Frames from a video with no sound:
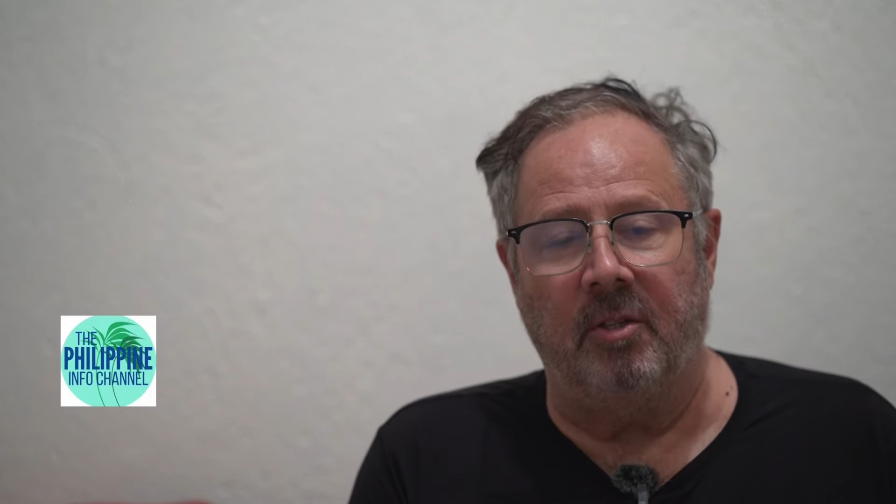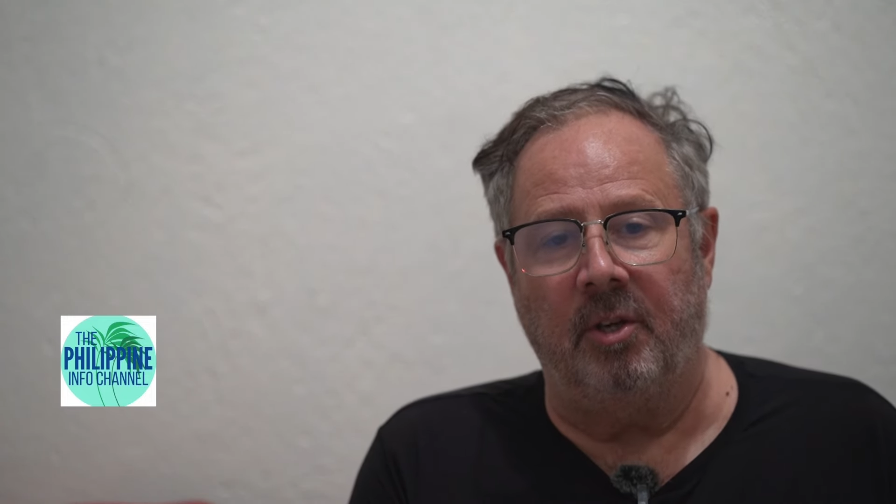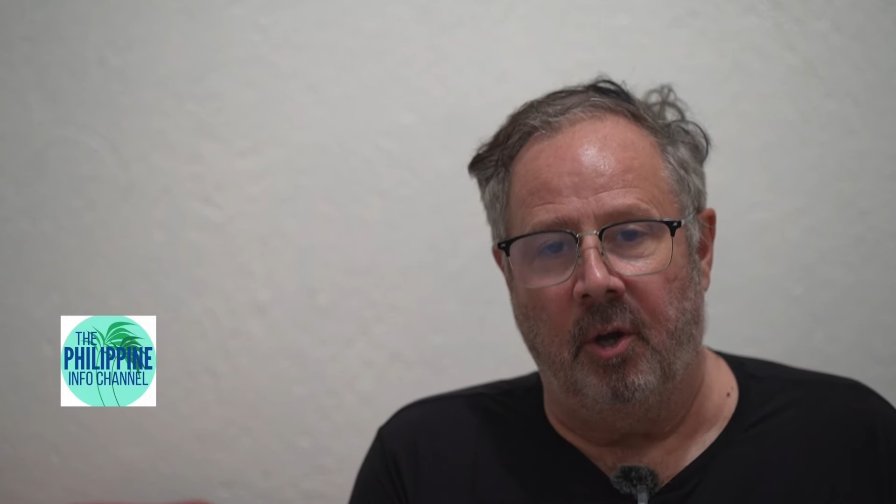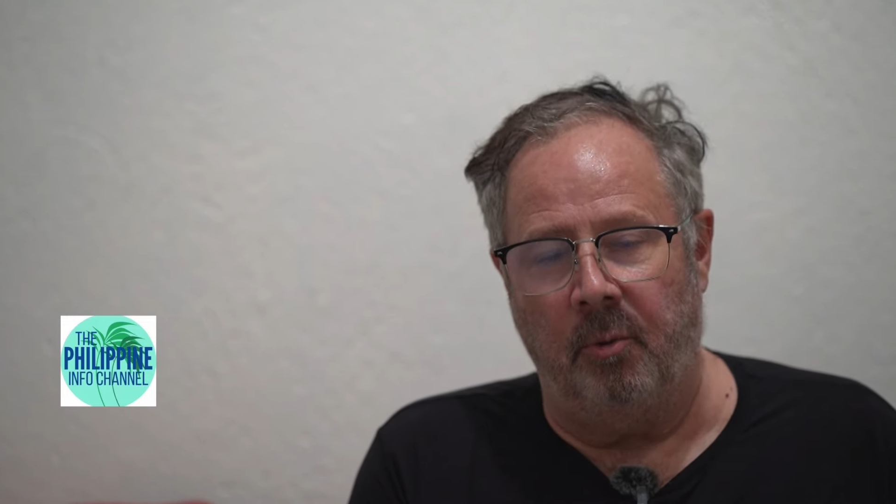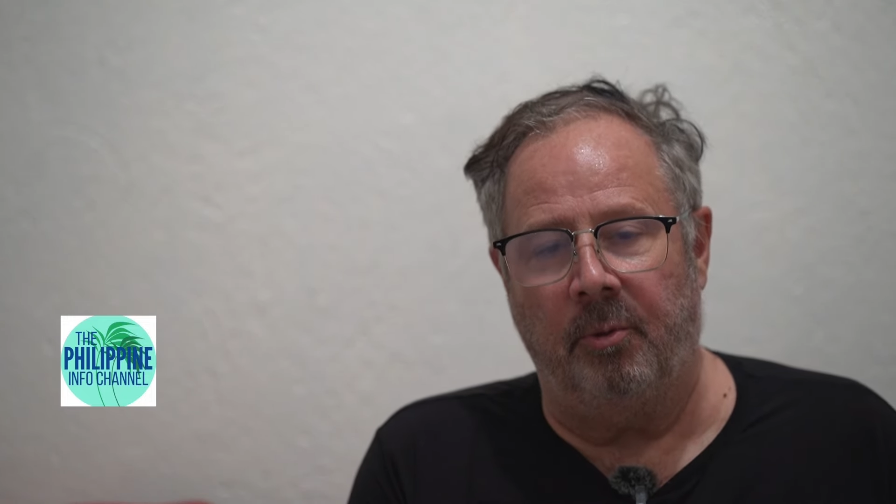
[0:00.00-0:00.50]
to
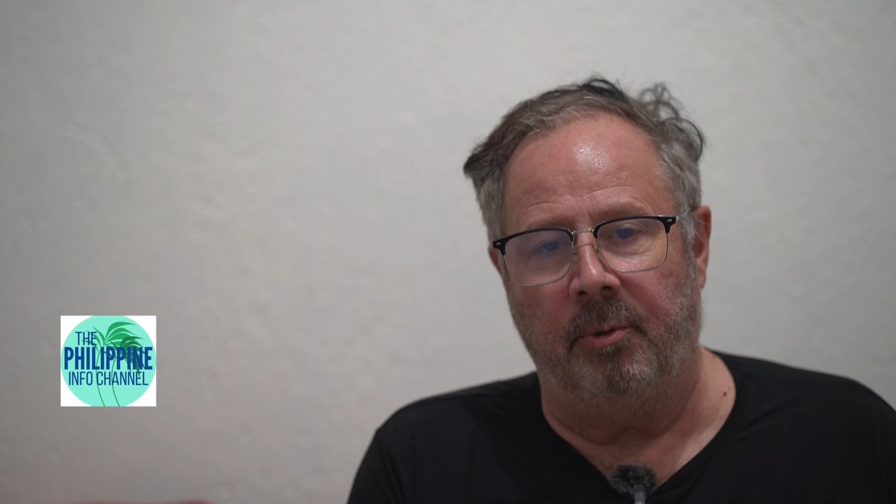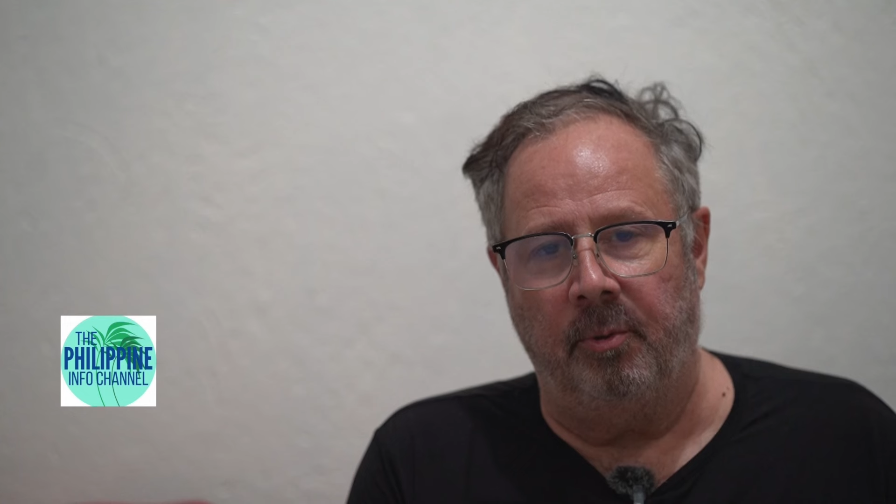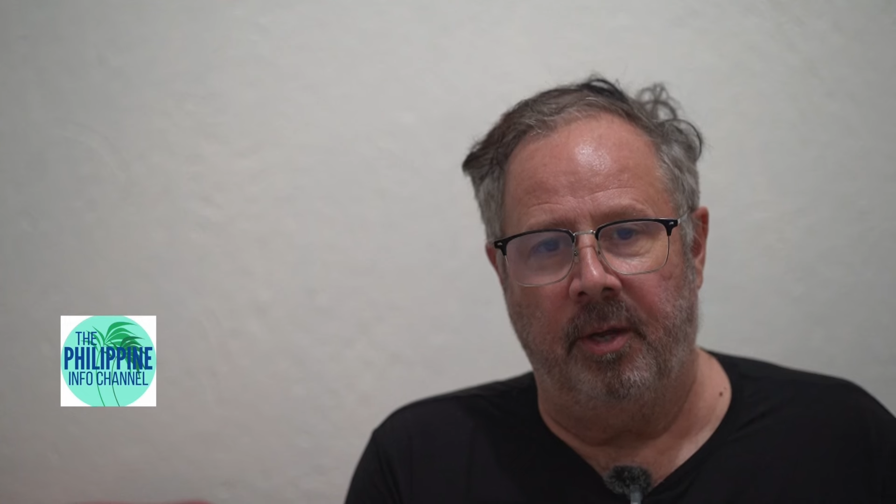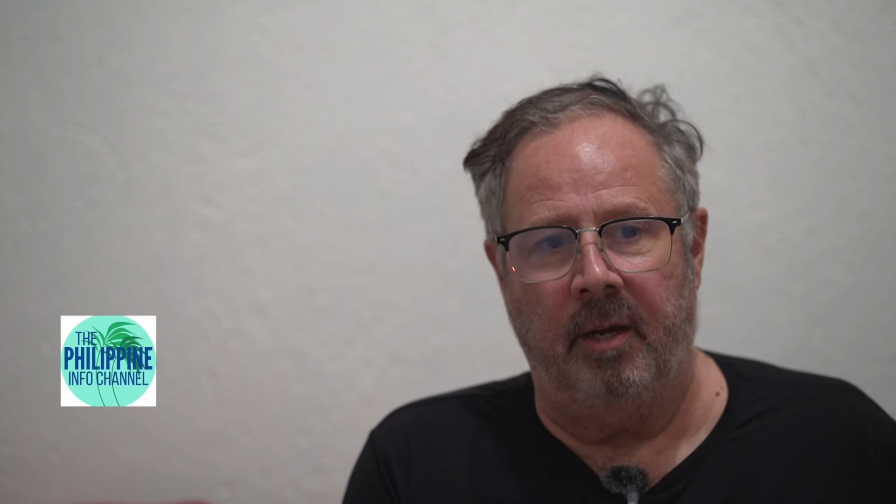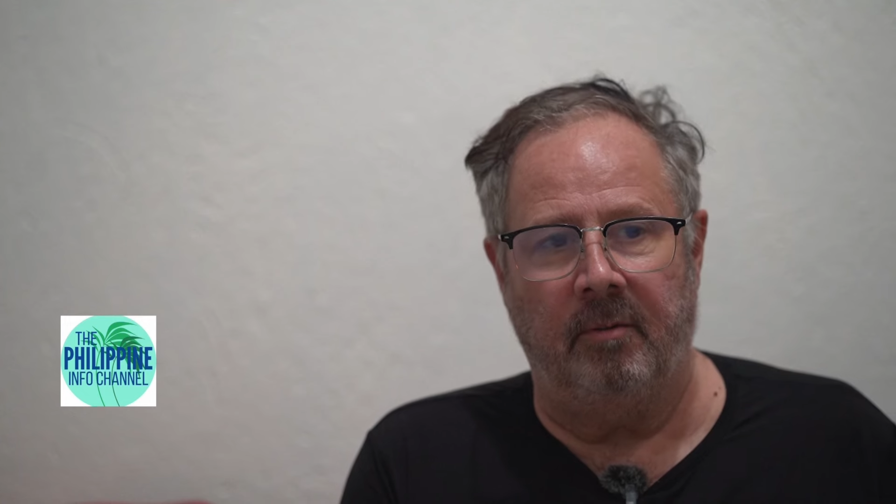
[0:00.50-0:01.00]
go
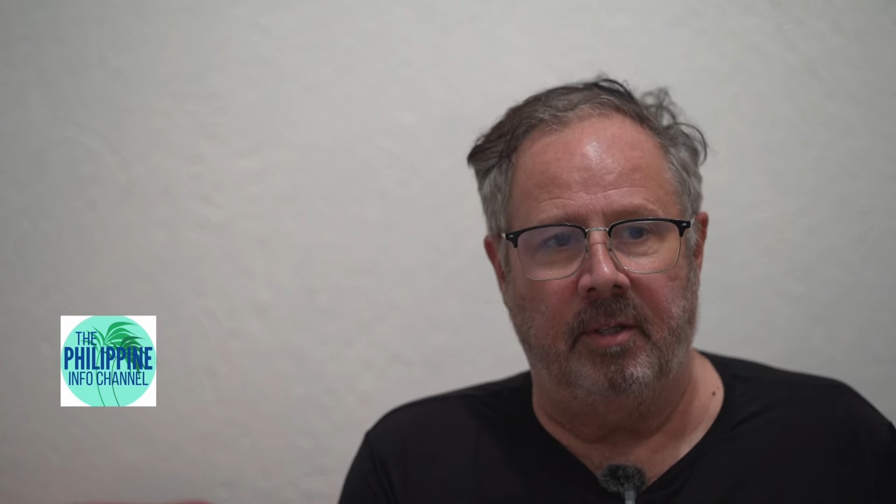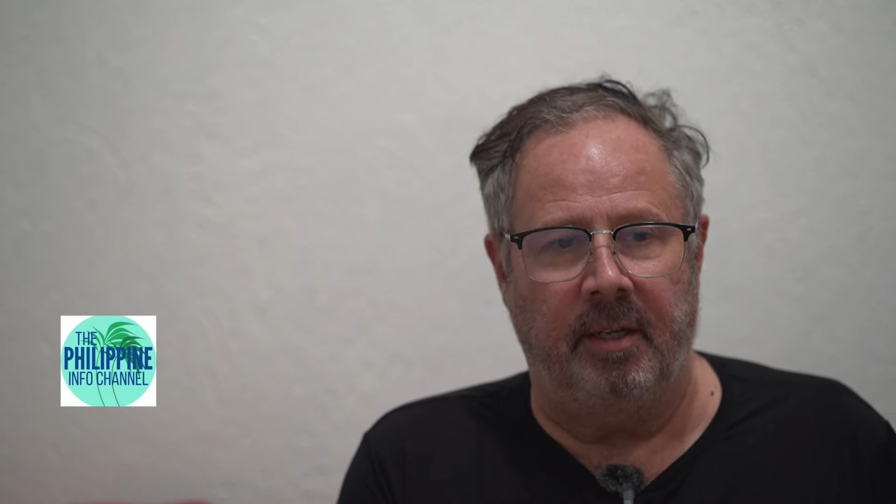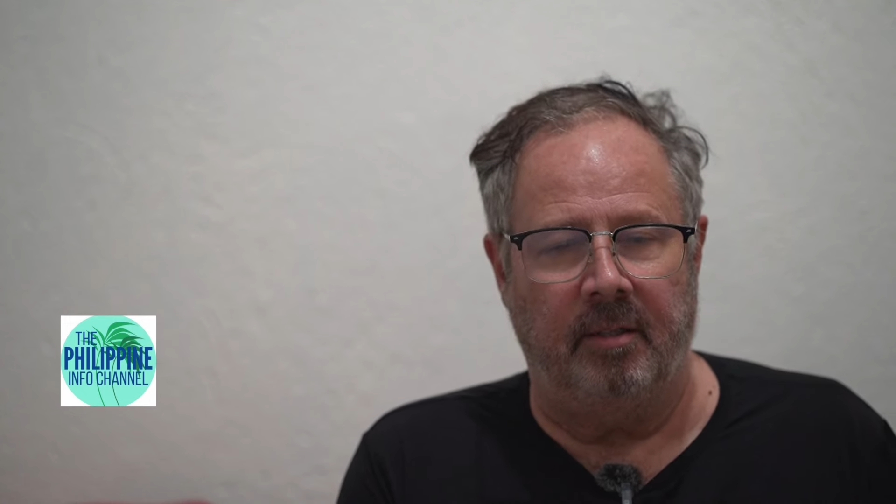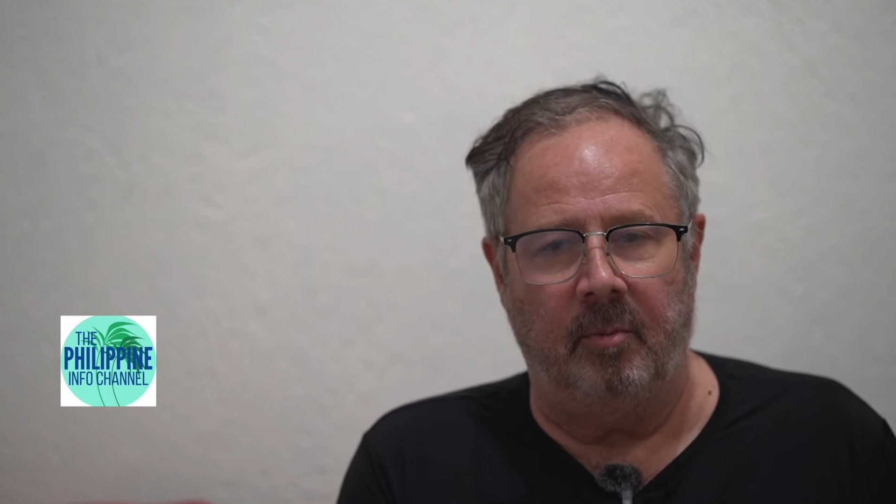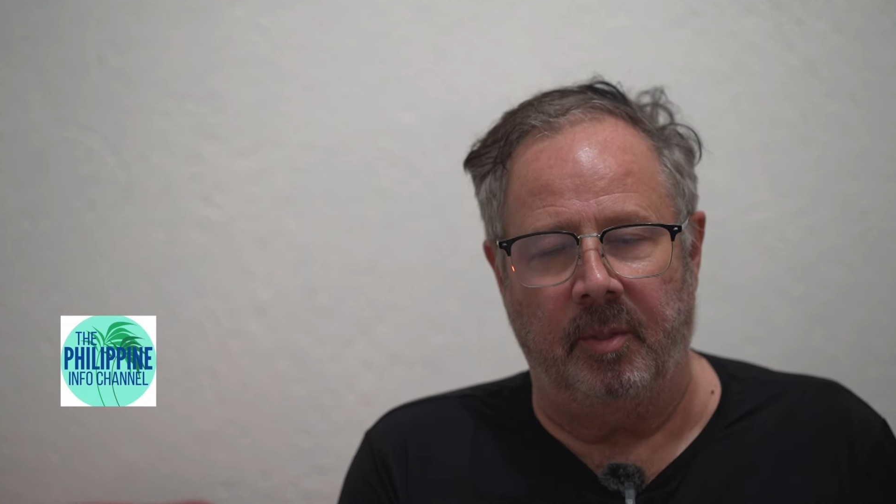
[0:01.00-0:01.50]
through there to
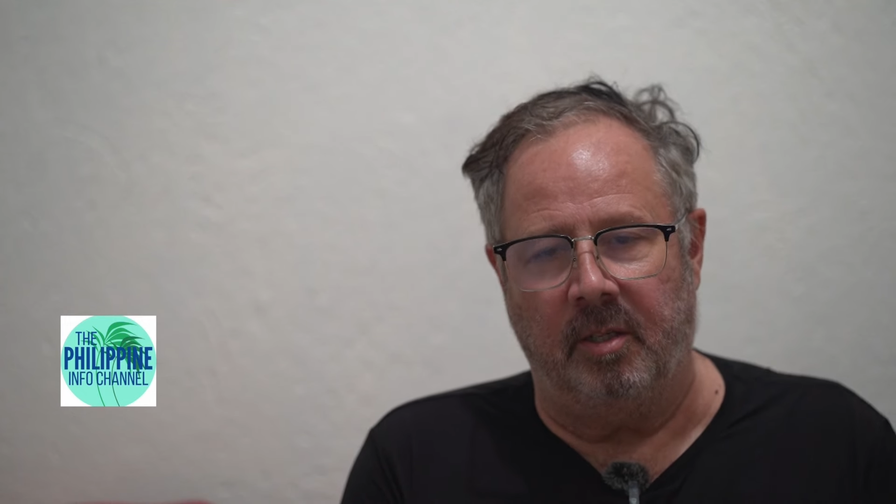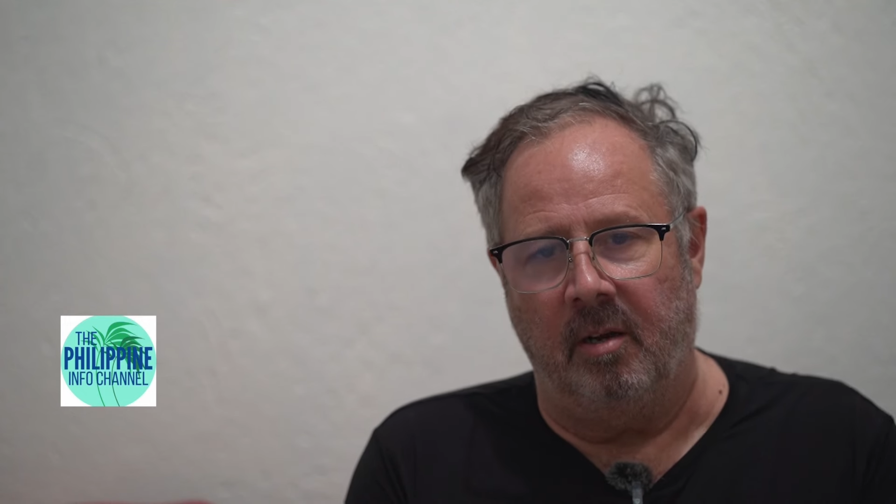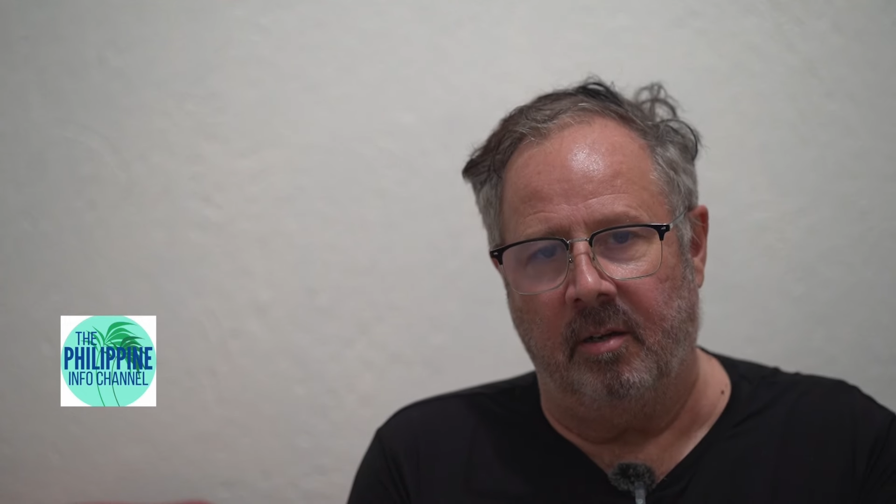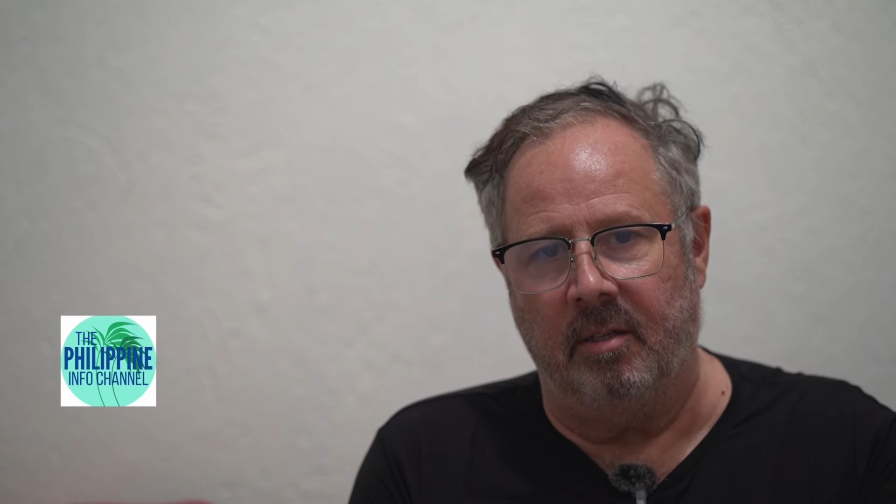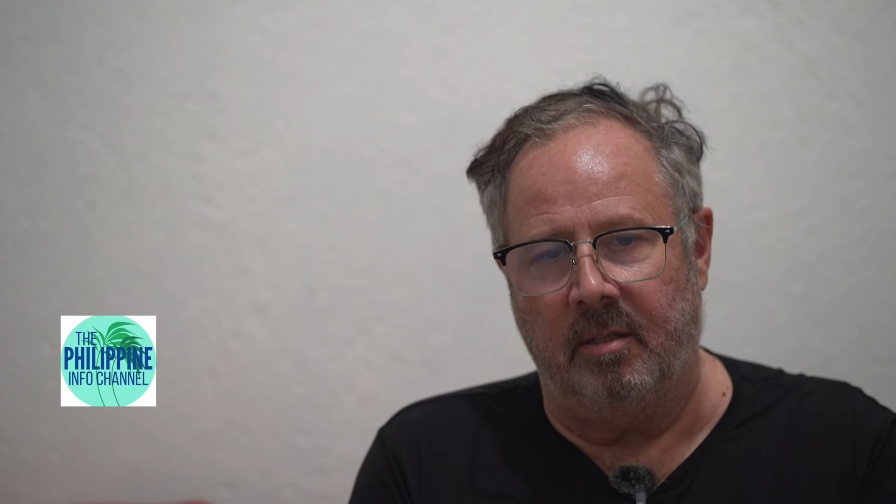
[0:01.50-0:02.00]
get to
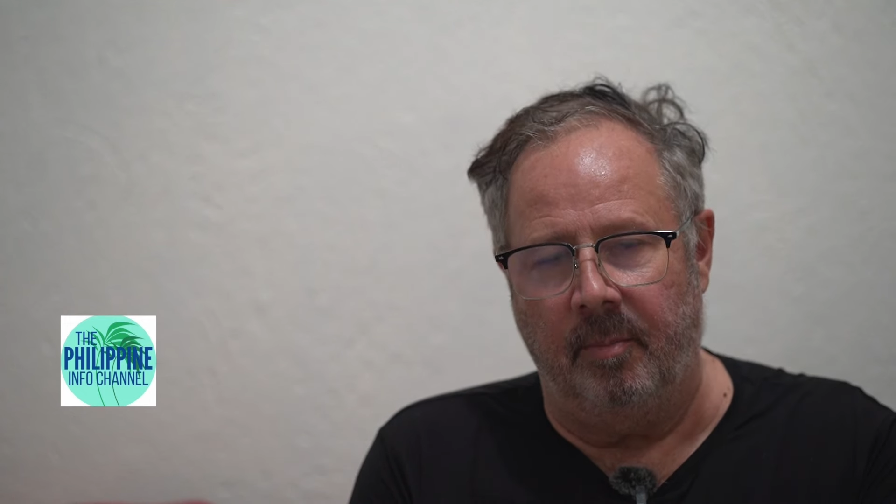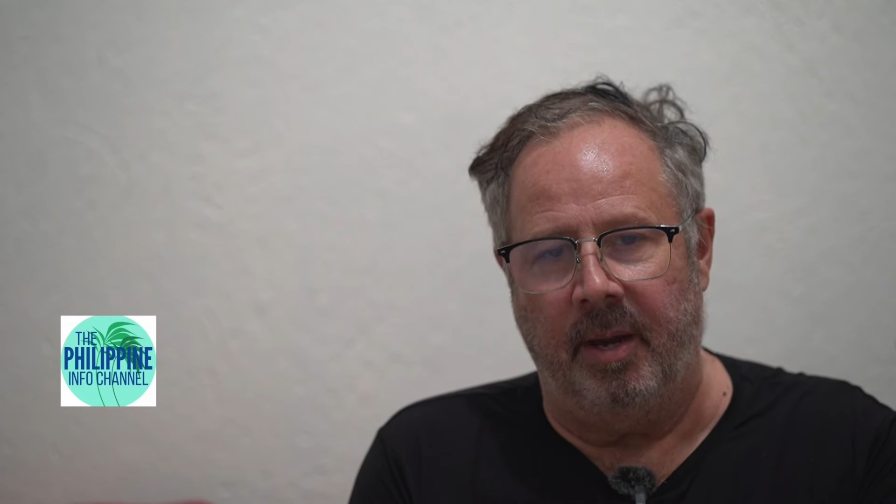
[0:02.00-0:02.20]
Batangas, the